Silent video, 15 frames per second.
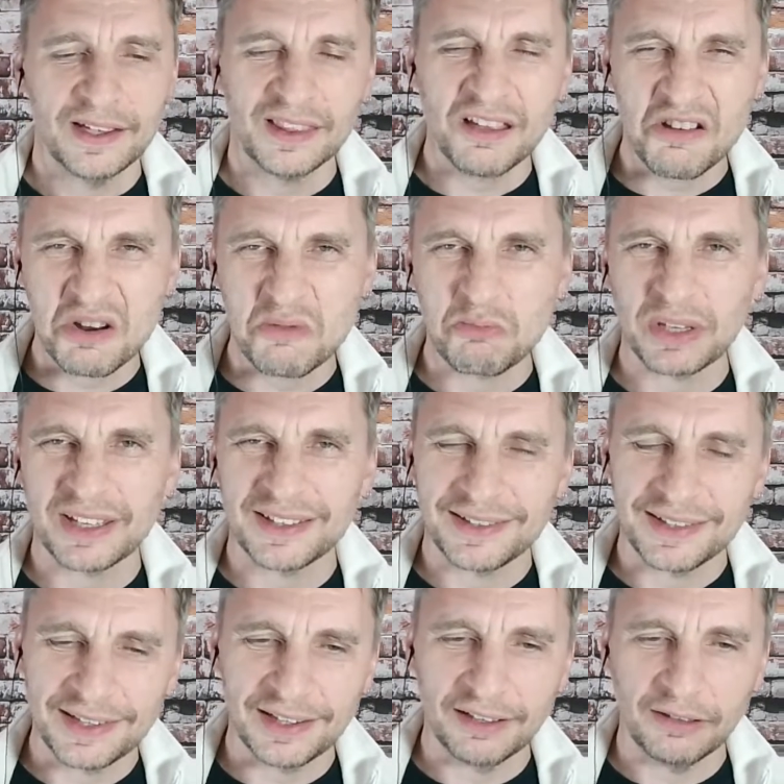Not a big
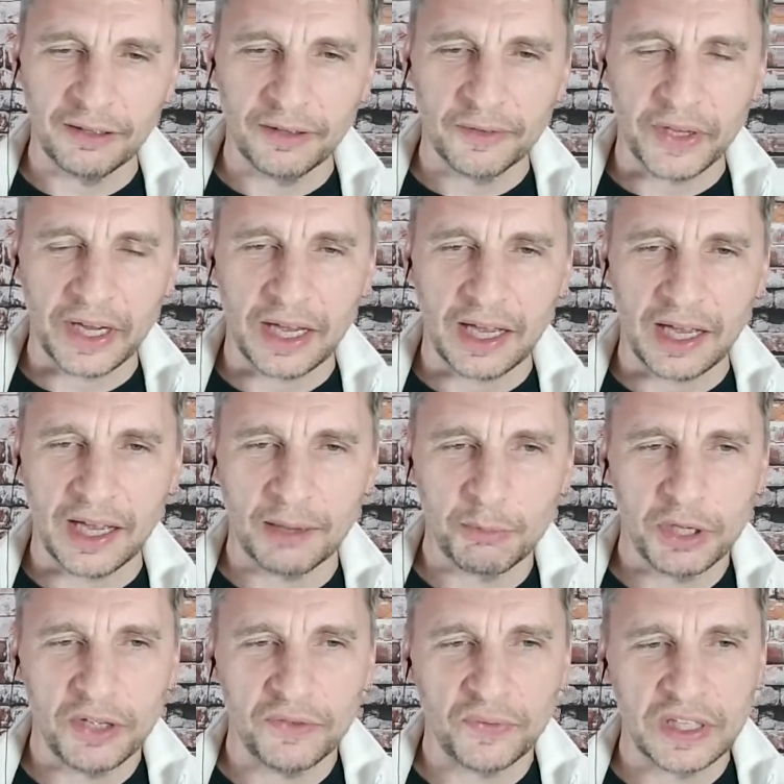deal
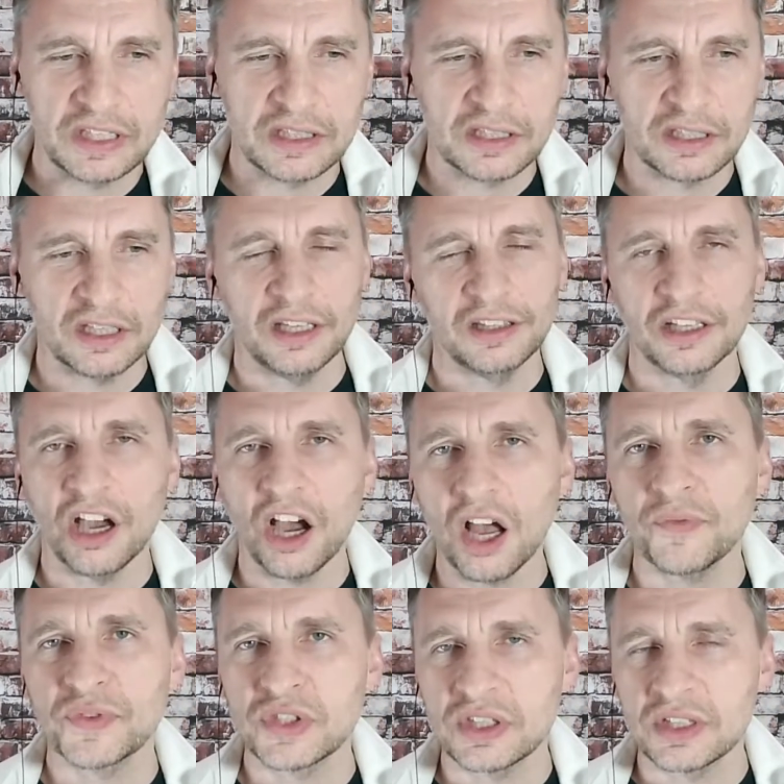if it's in the
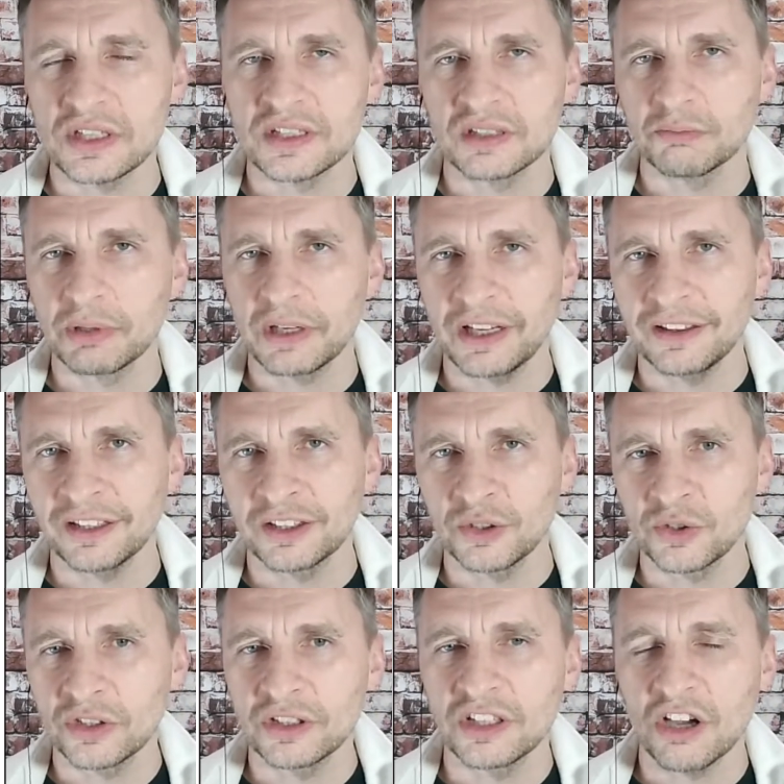off season, but I think
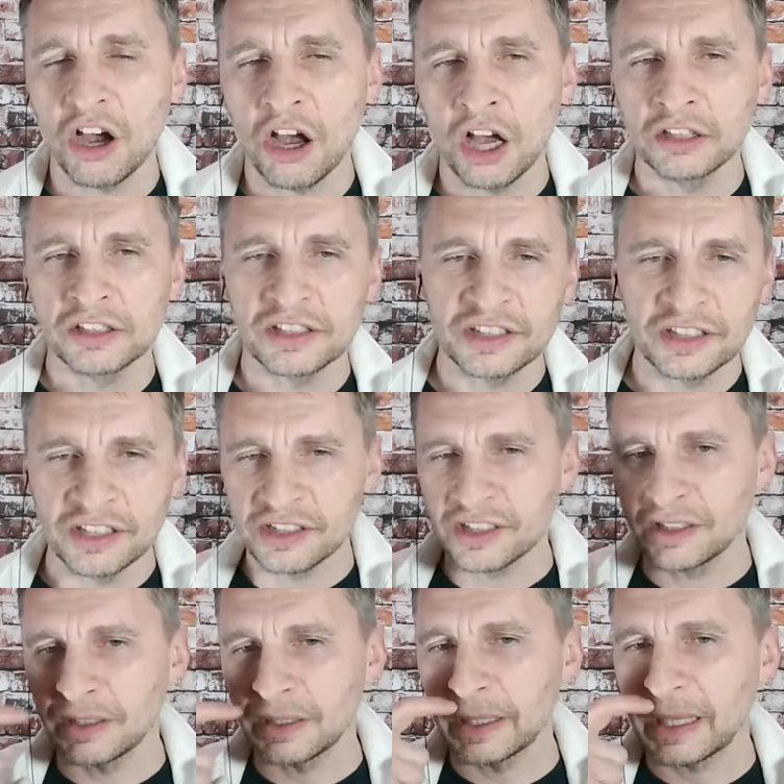during the on
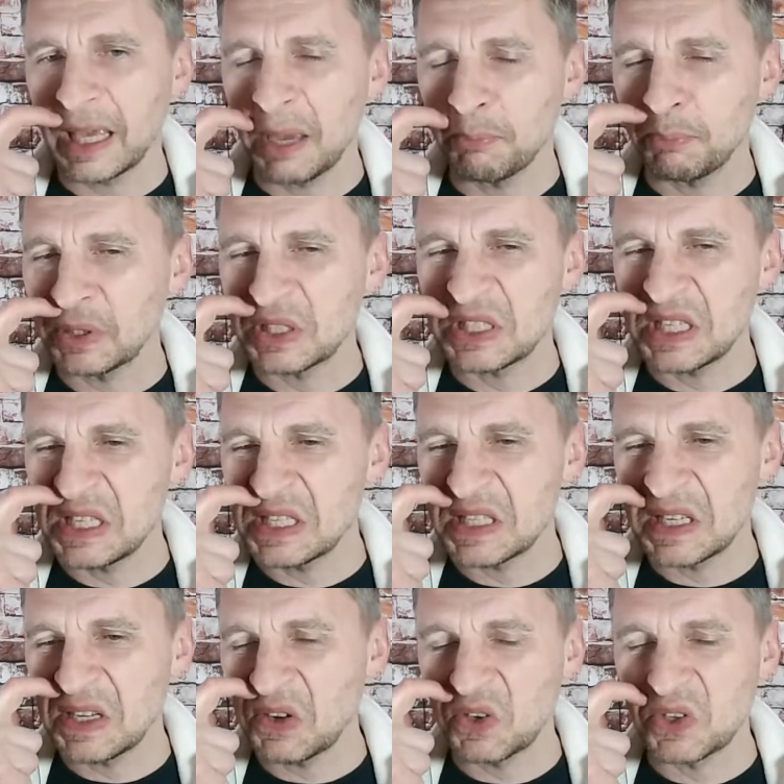season, like camping
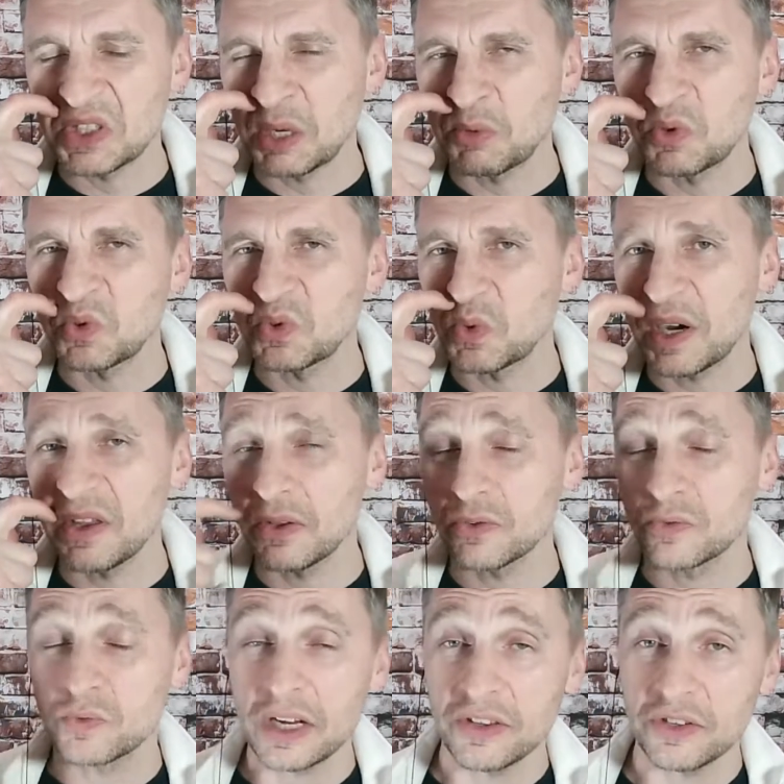season or
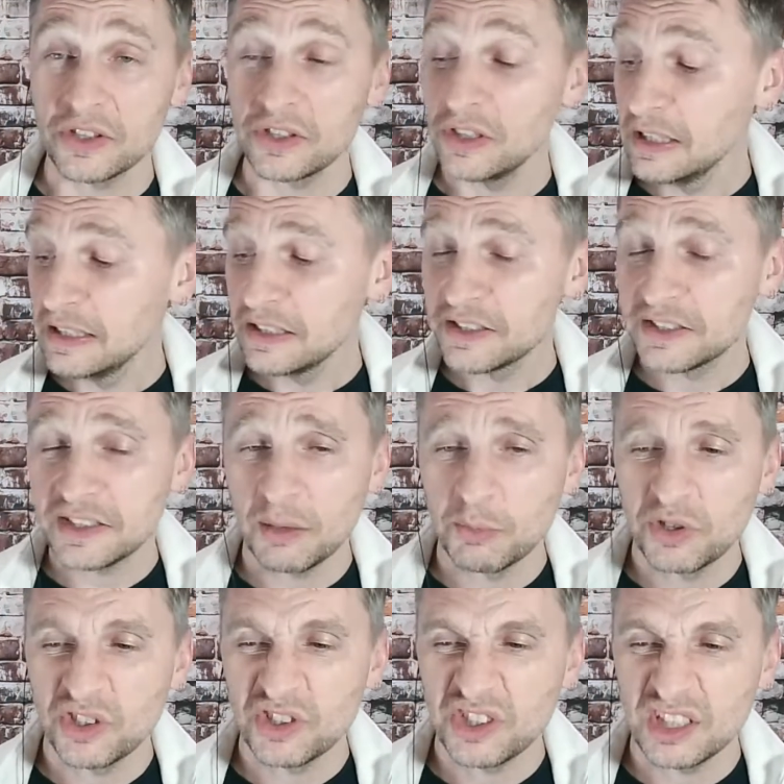rather
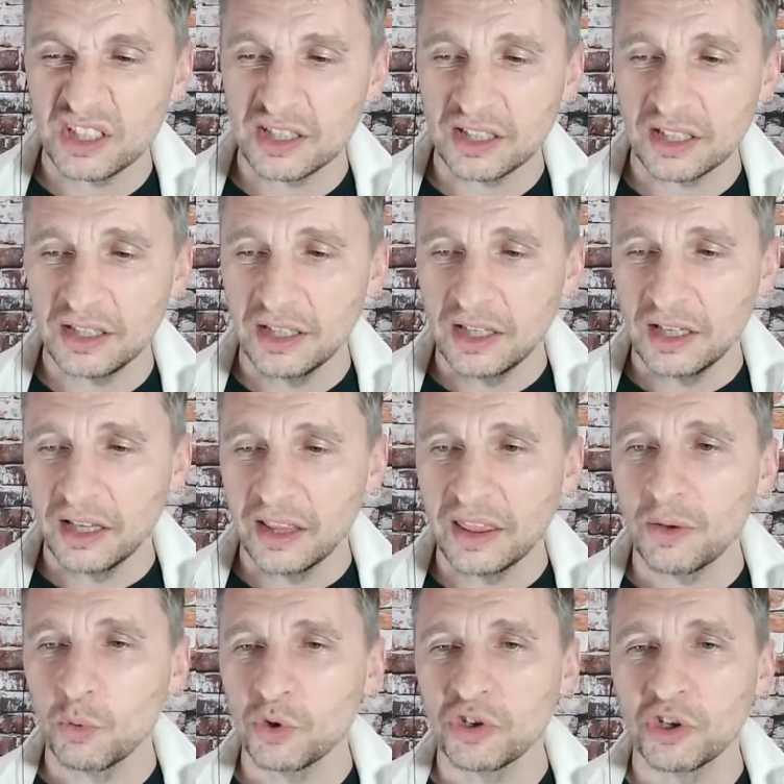summer season,
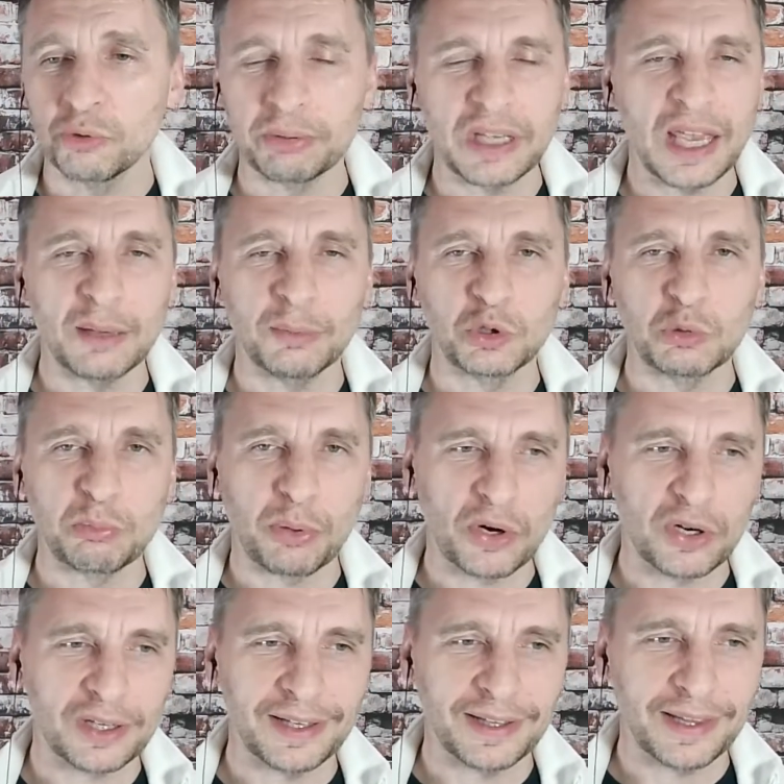they would not be able to
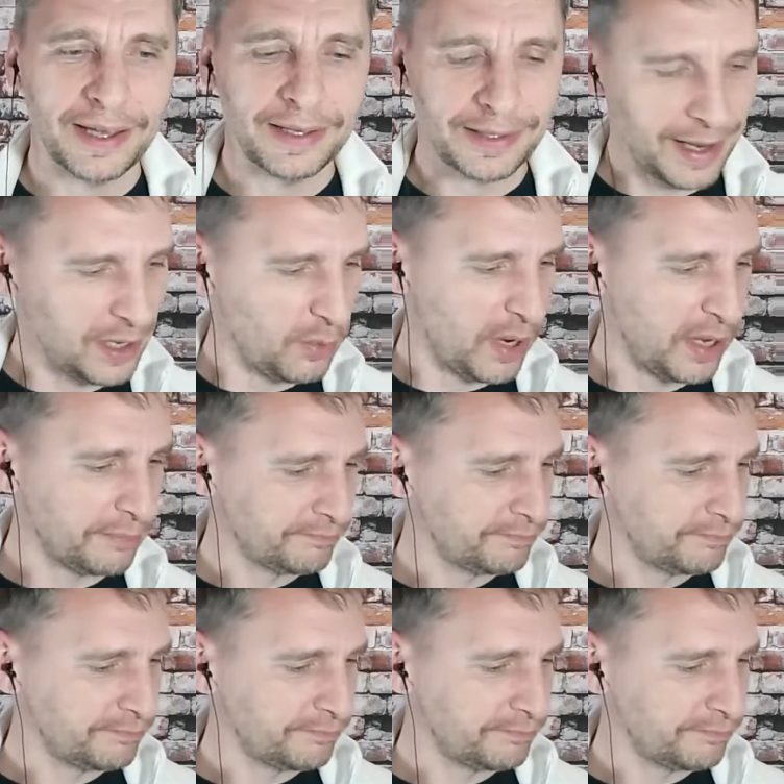park like that anyway,